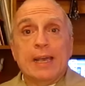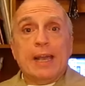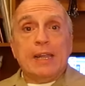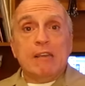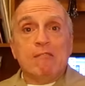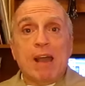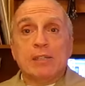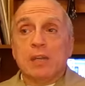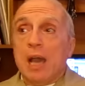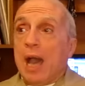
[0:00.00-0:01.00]
And he
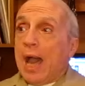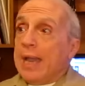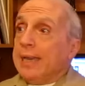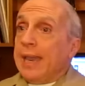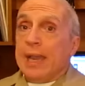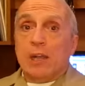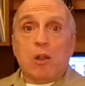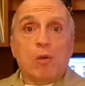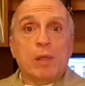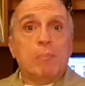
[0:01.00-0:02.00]
writes, I can't
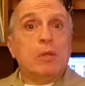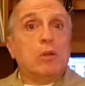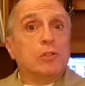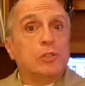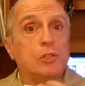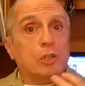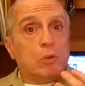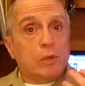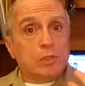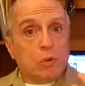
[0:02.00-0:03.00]
go there because of the U.S.